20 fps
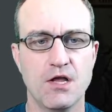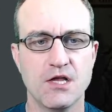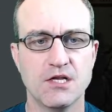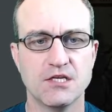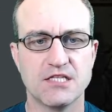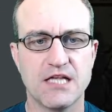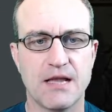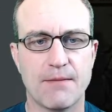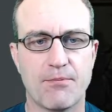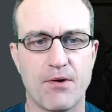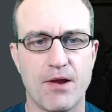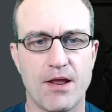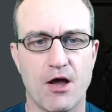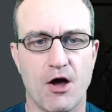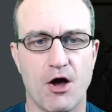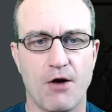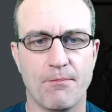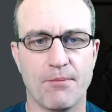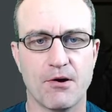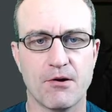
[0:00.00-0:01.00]
Separate
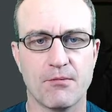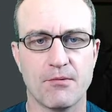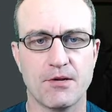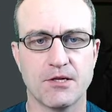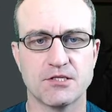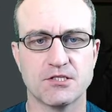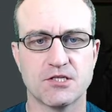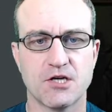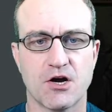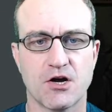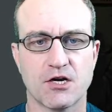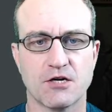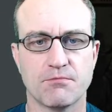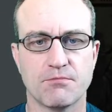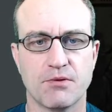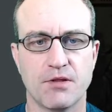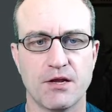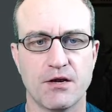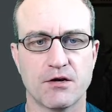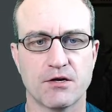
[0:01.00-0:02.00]
all permanent target
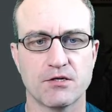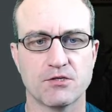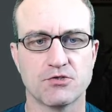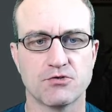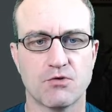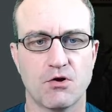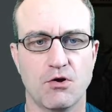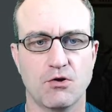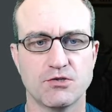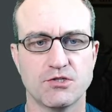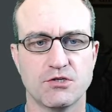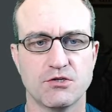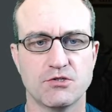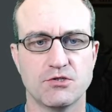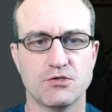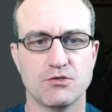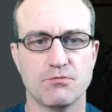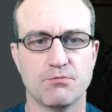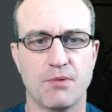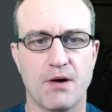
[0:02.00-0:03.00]
player controls into
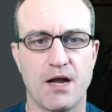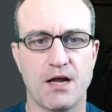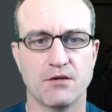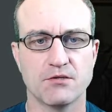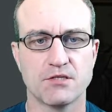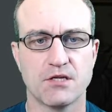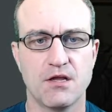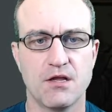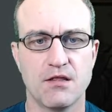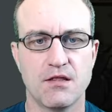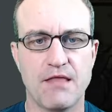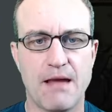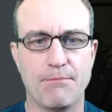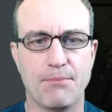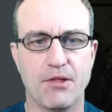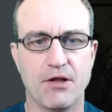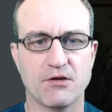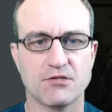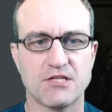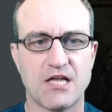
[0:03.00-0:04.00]
2 piles. That
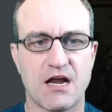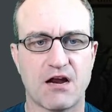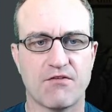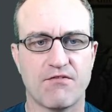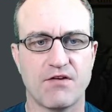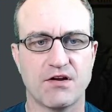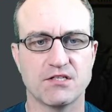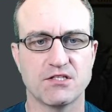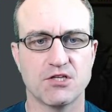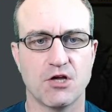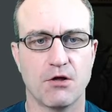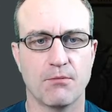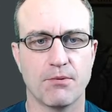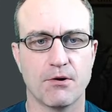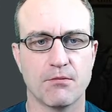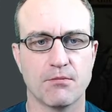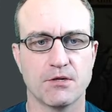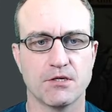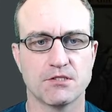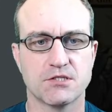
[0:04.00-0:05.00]
player sacrifices all
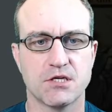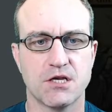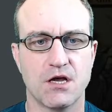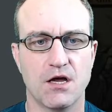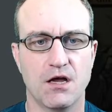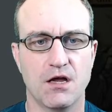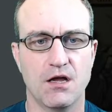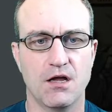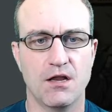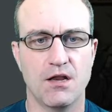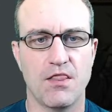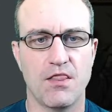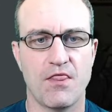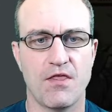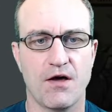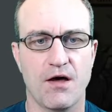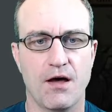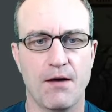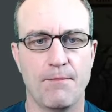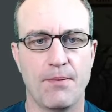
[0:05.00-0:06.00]
permanents on
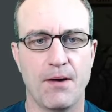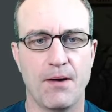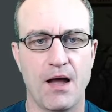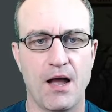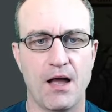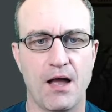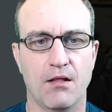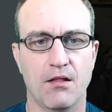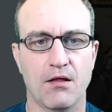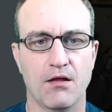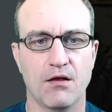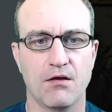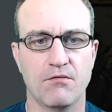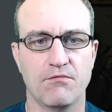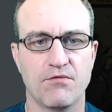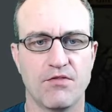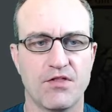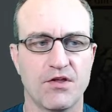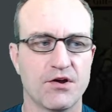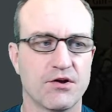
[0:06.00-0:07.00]
the pile
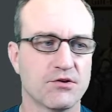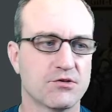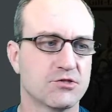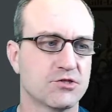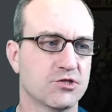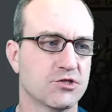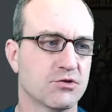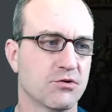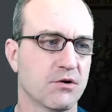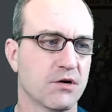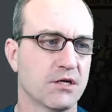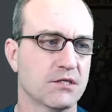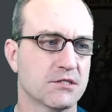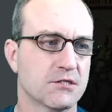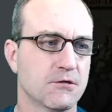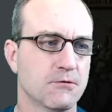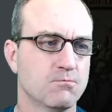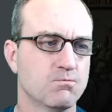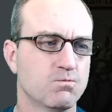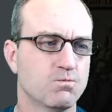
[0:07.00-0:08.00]
of their choice.
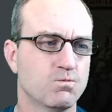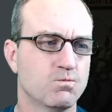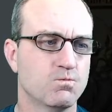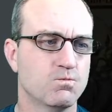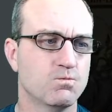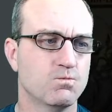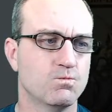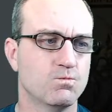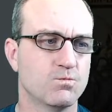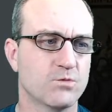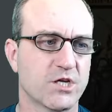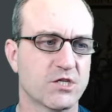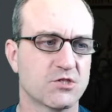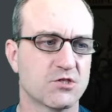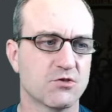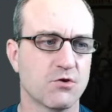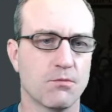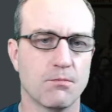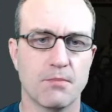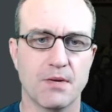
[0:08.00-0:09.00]
That's
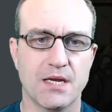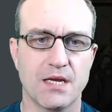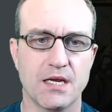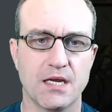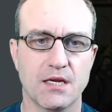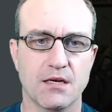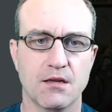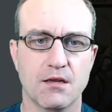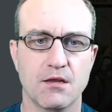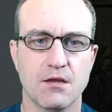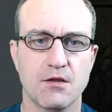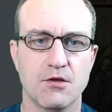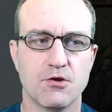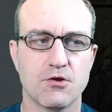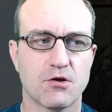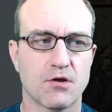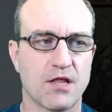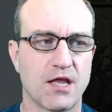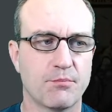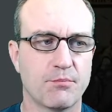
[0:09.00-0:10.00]
so mean. You
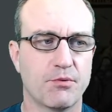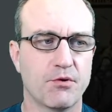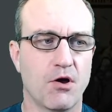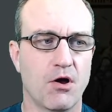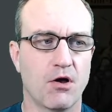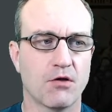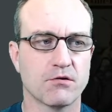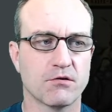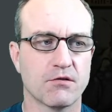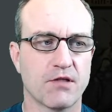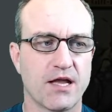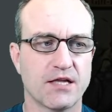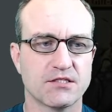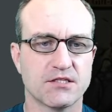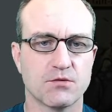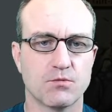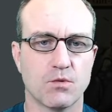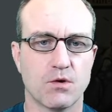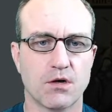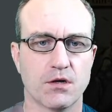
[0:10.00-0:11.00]
could like put all their lands
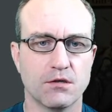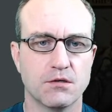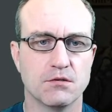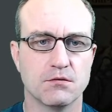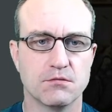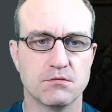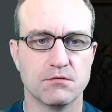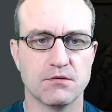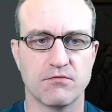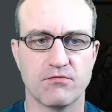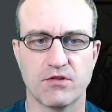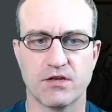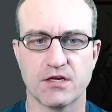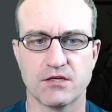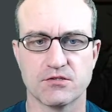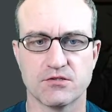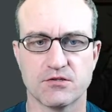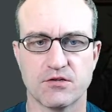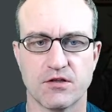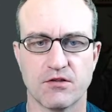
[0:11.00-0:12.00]
in one and everything
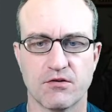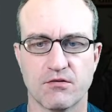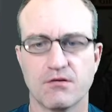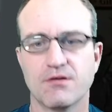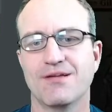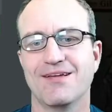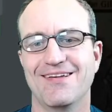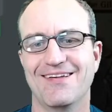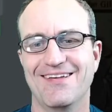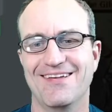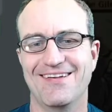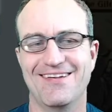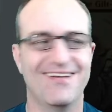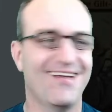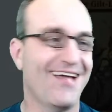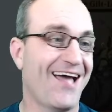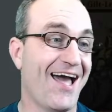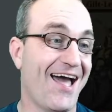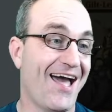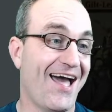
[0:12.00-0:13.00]
else in the
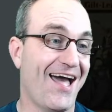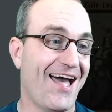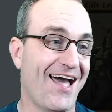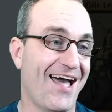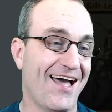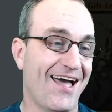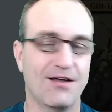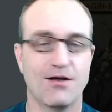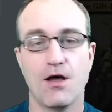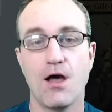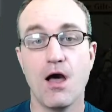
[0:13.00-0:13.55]
other.